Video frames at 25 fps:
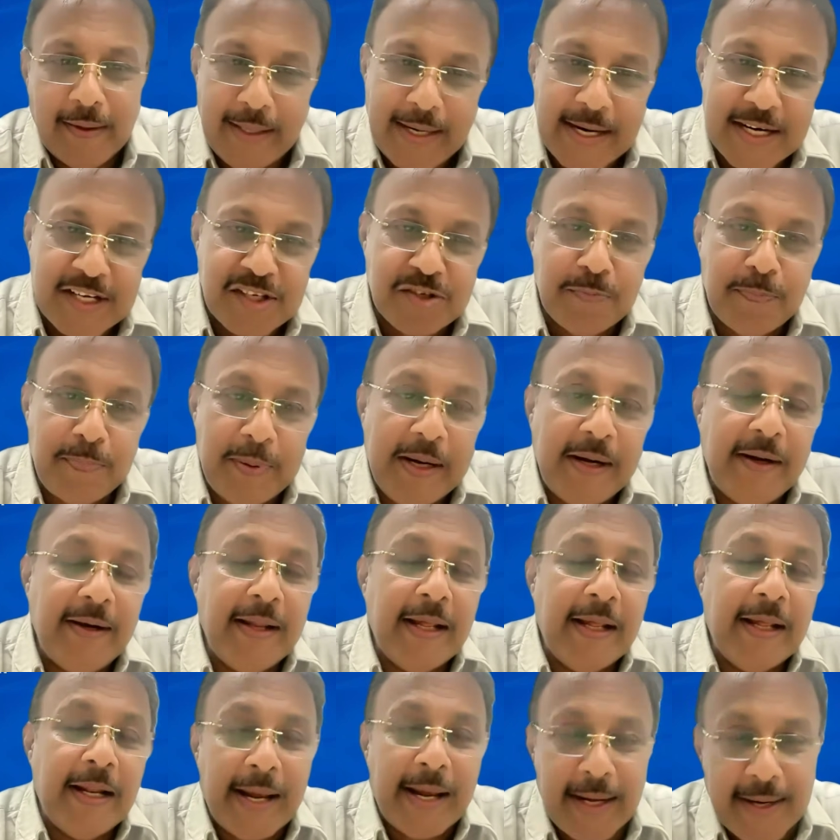Let's
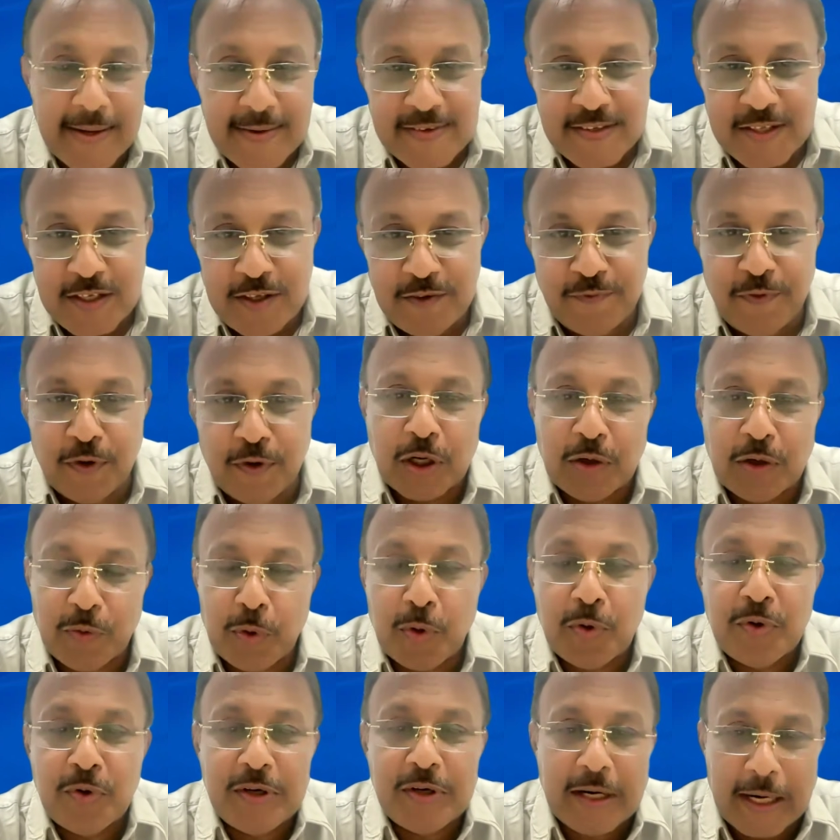build a legacy for
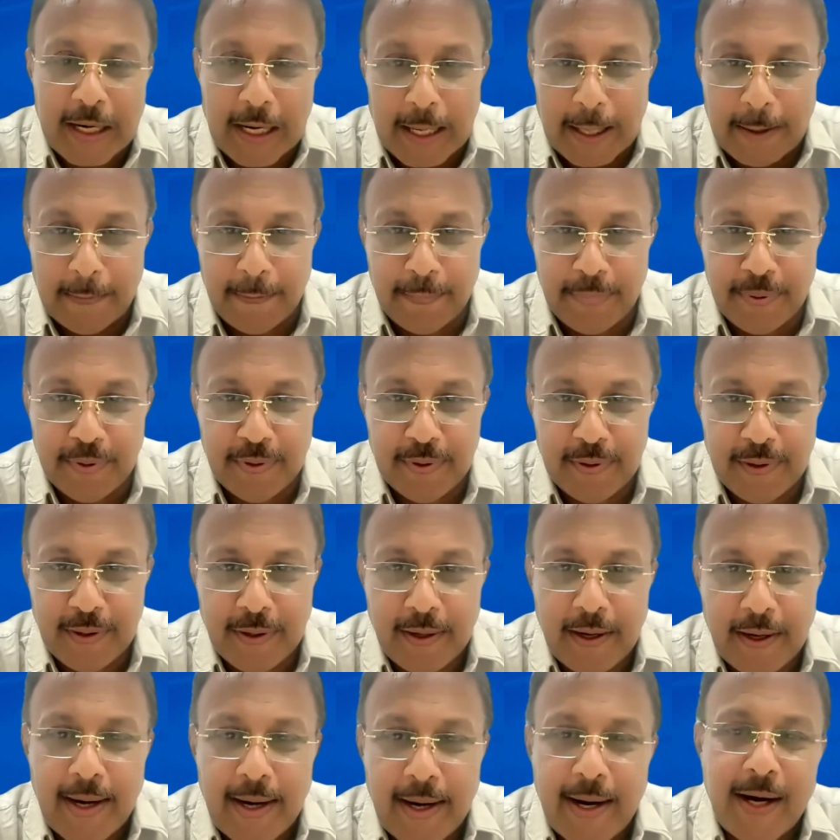our own club,
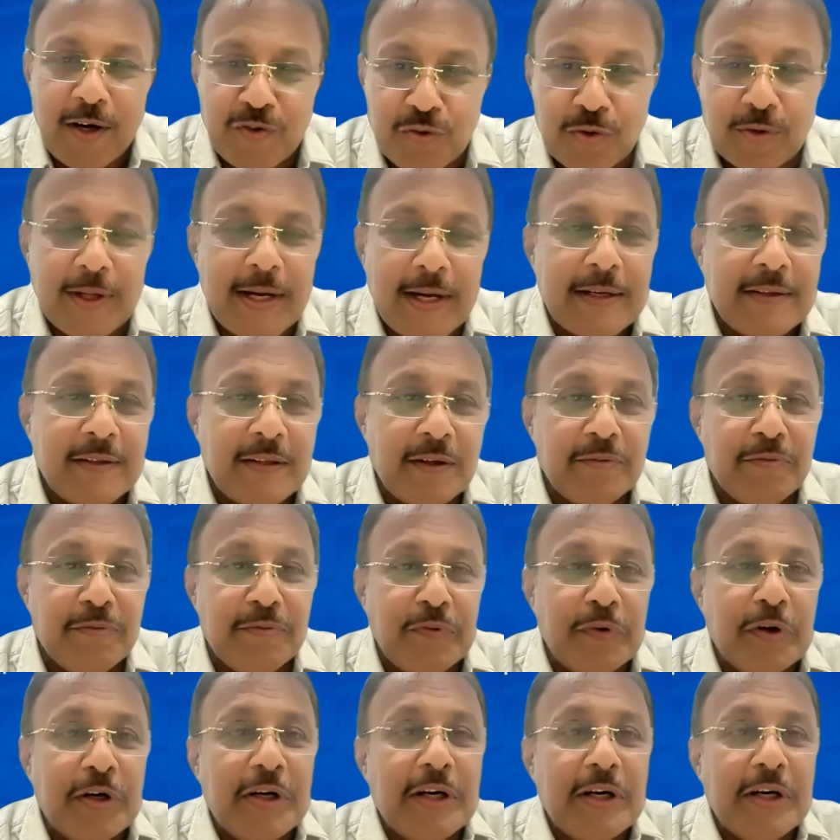and so that the
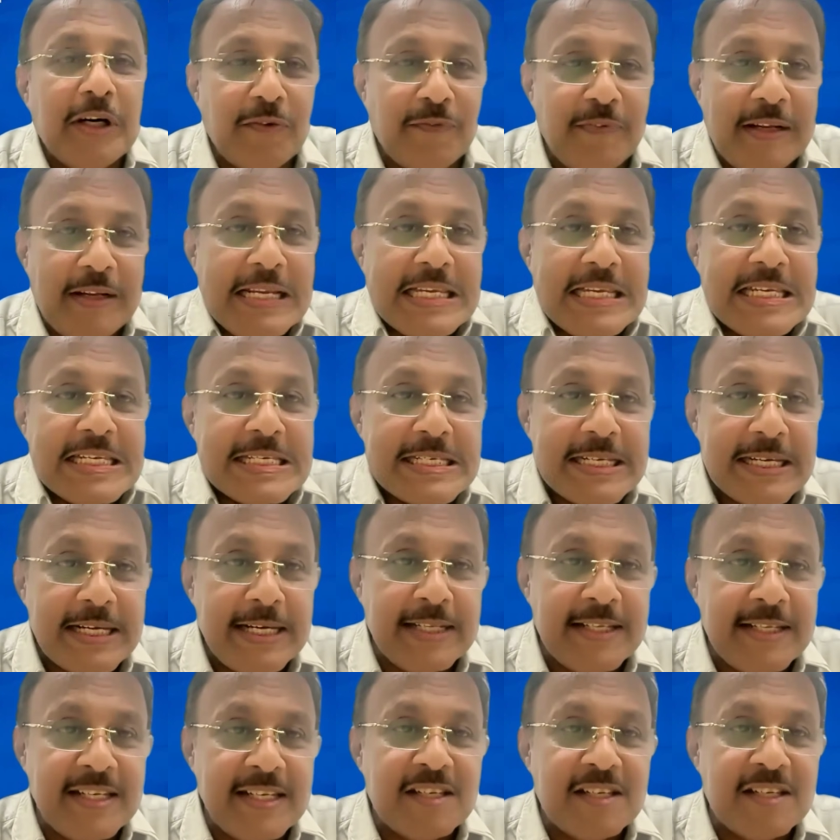world will
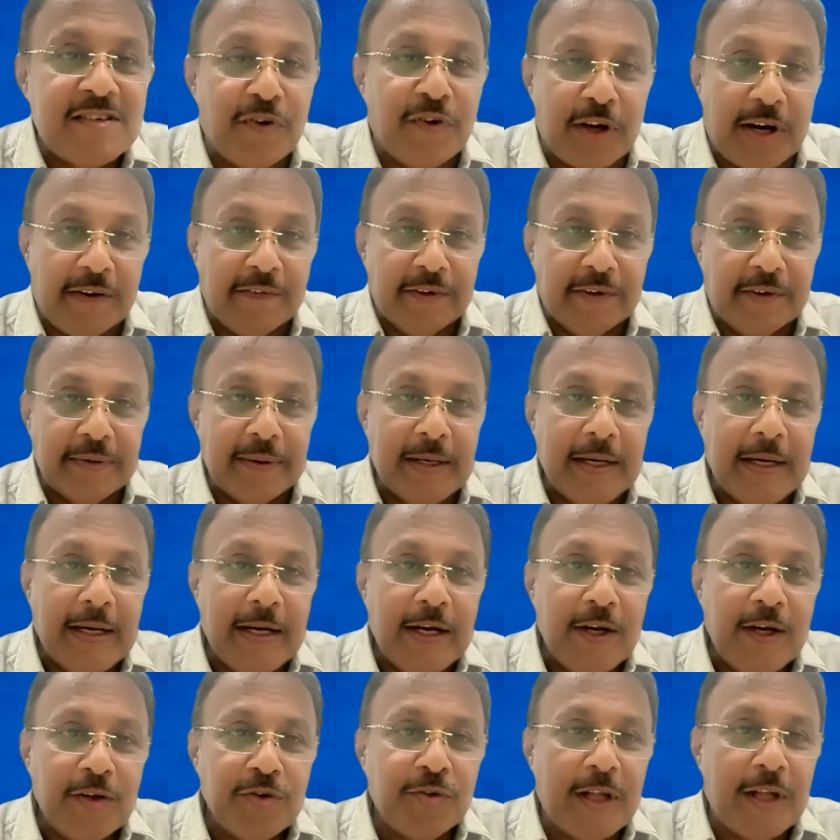see this forever.
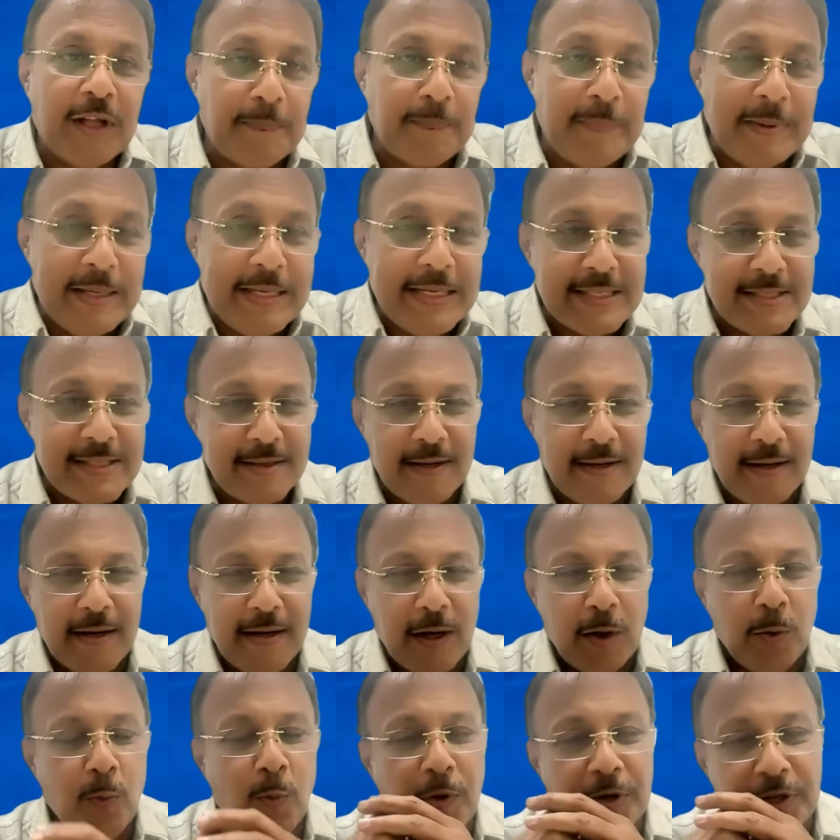So that means
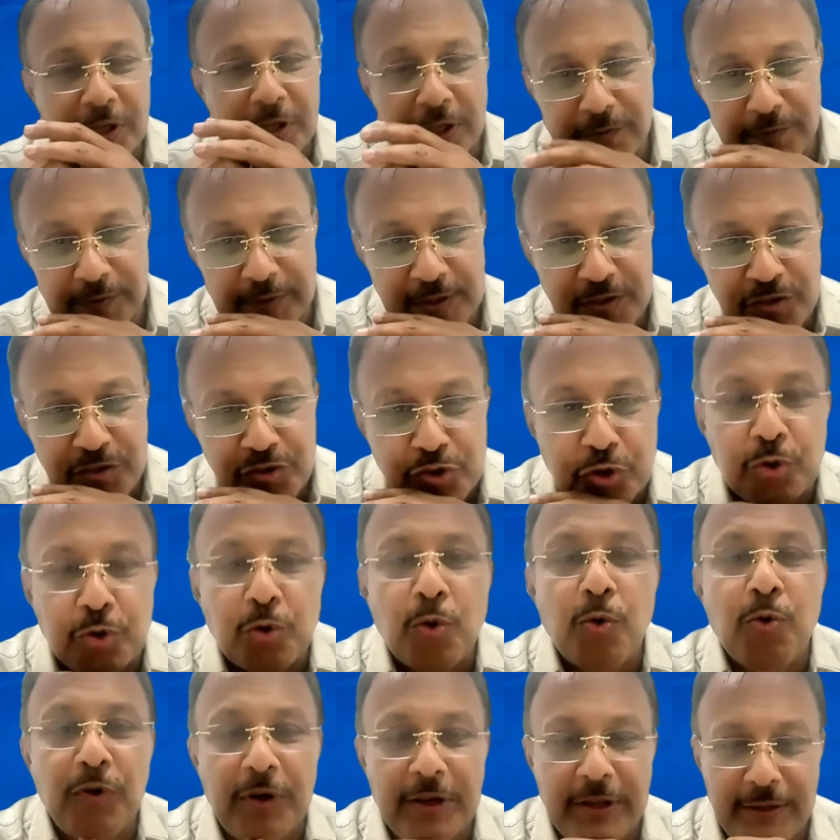whatever
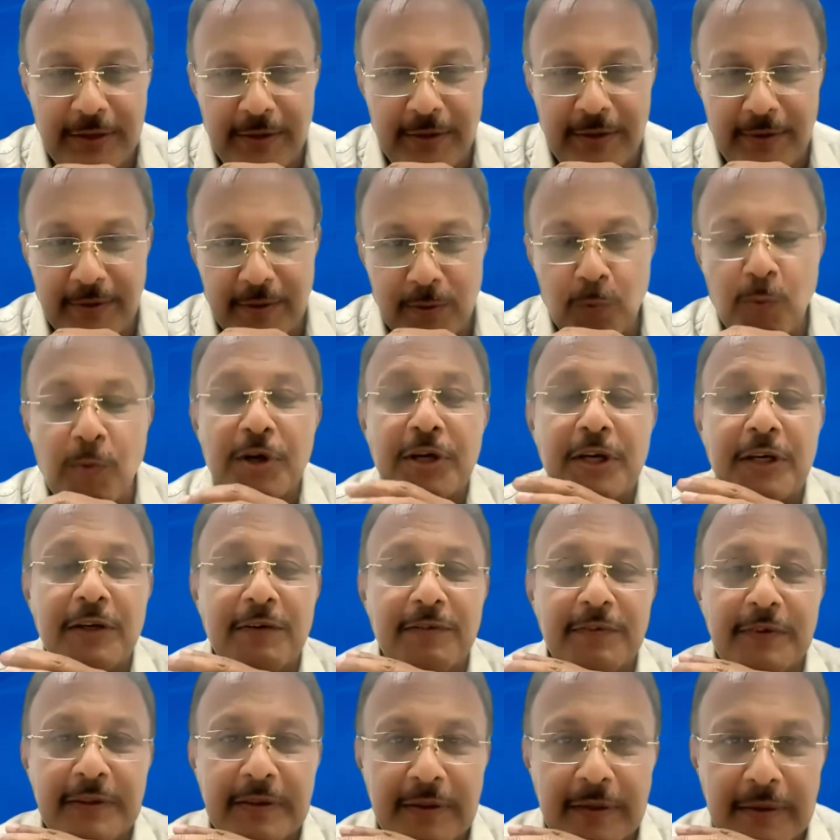story,
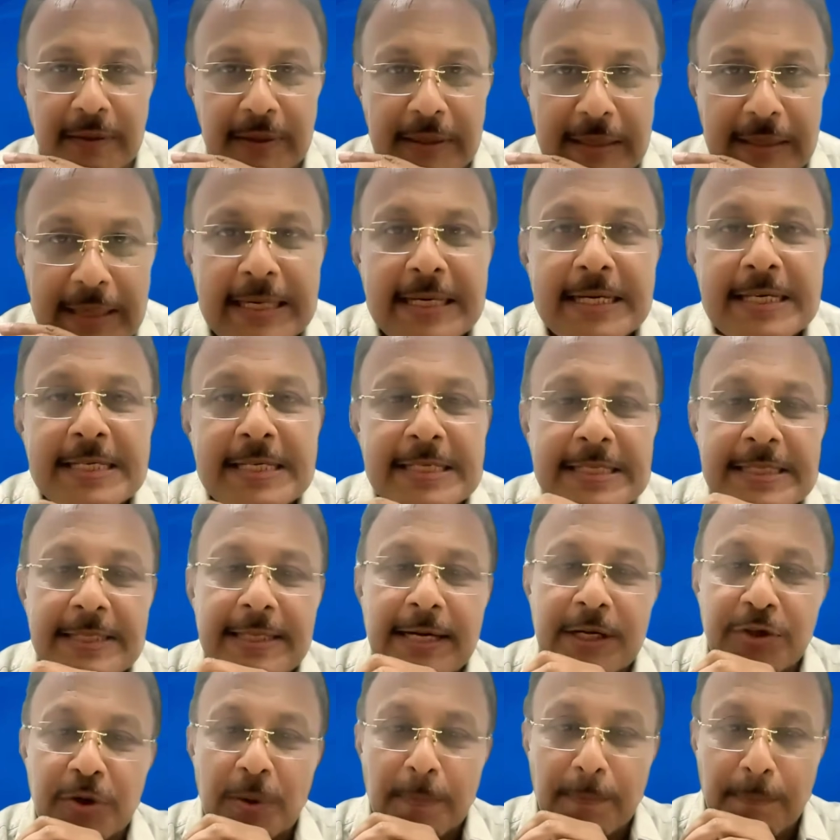whatever
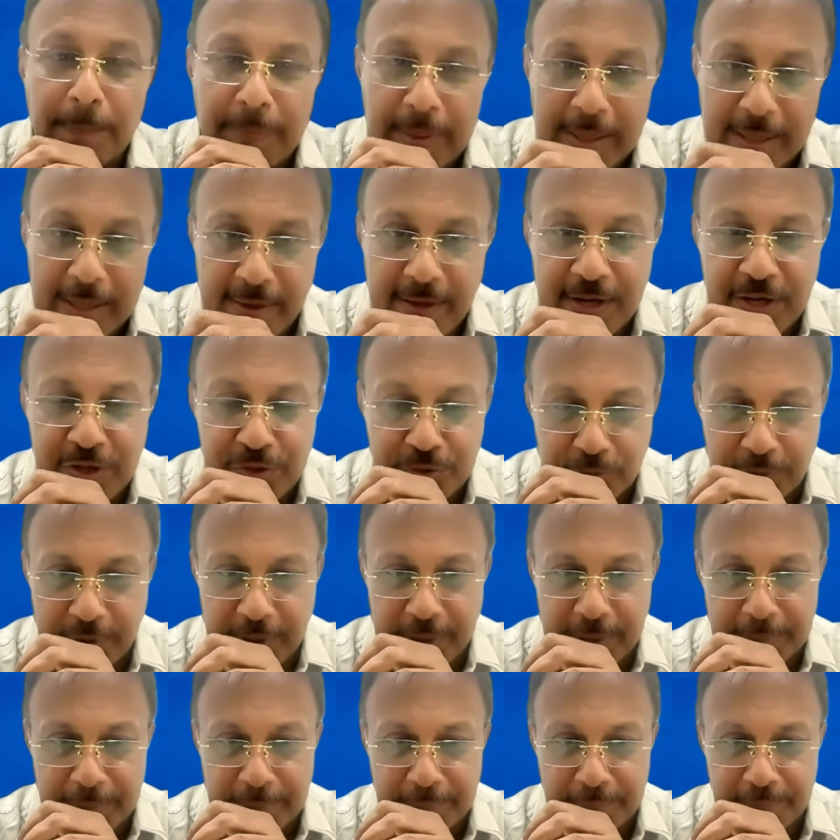legacy that you're building
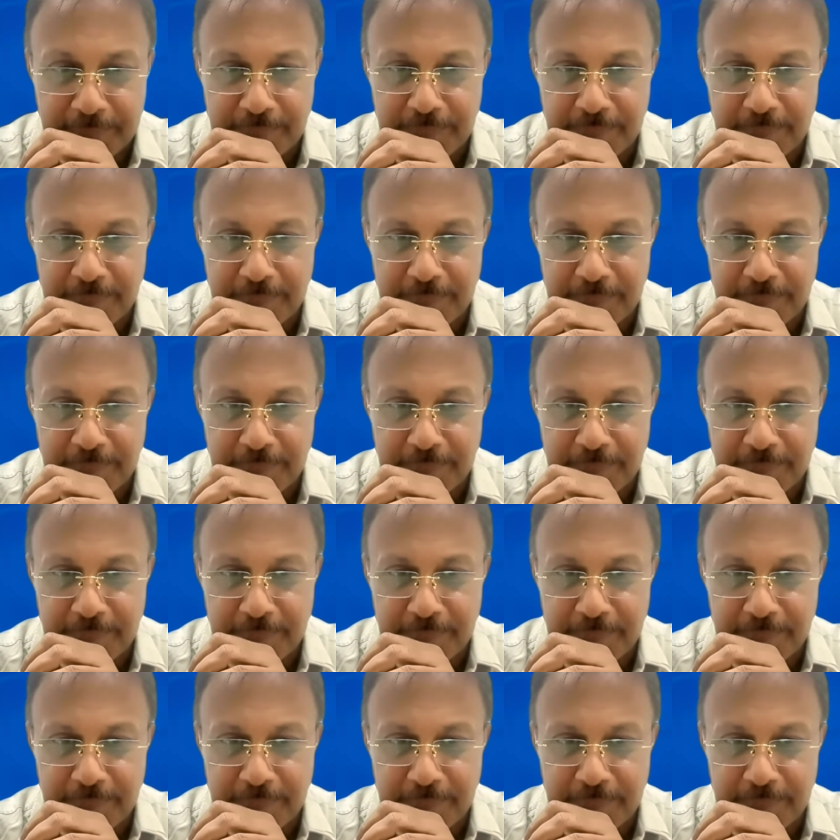today